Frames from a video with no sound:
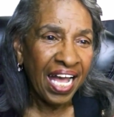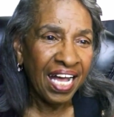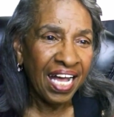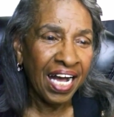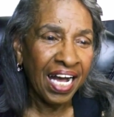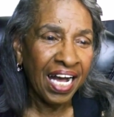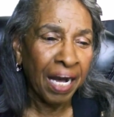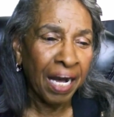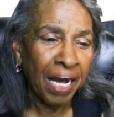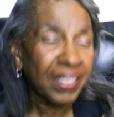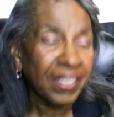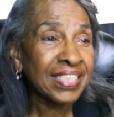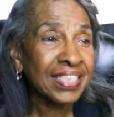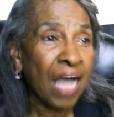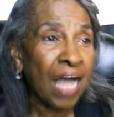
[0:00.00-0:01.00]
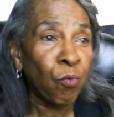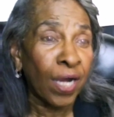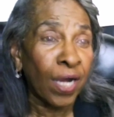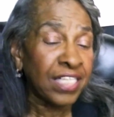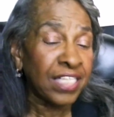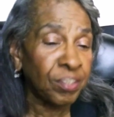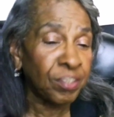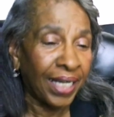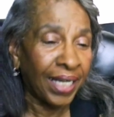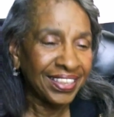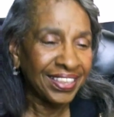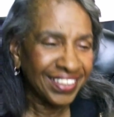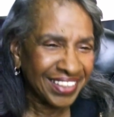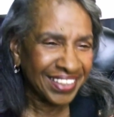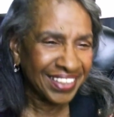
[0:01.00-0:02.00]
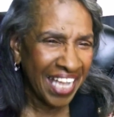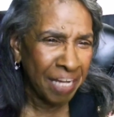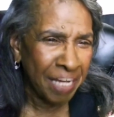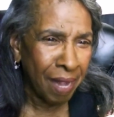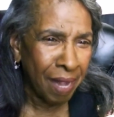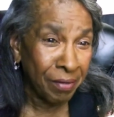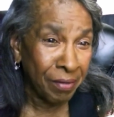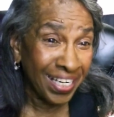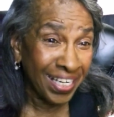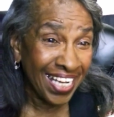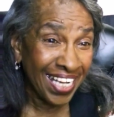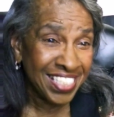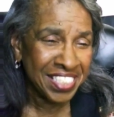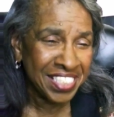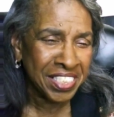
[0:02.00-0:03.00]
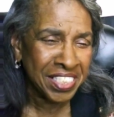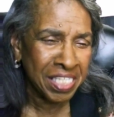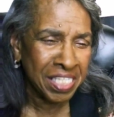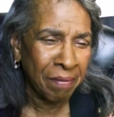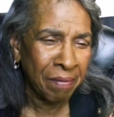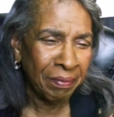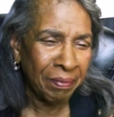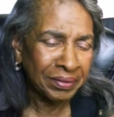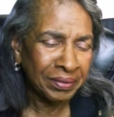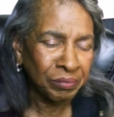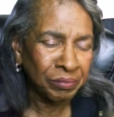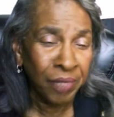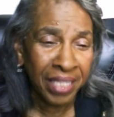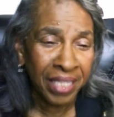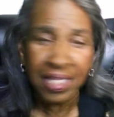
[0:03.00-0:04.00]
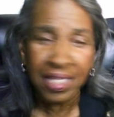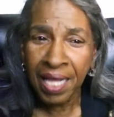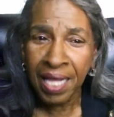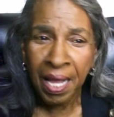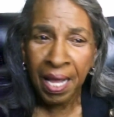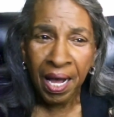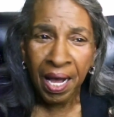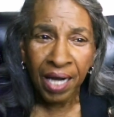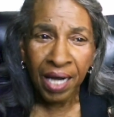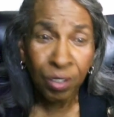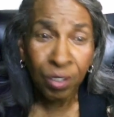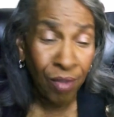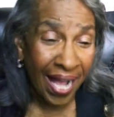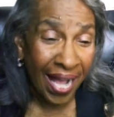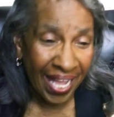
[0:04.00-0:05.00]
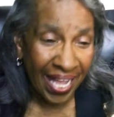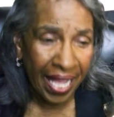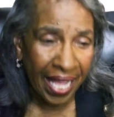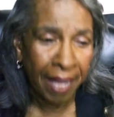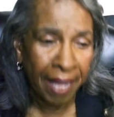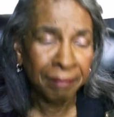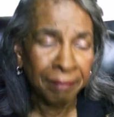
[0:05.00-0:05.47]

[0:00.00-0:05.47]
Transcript: because I wanted to understand my relationship with who I am.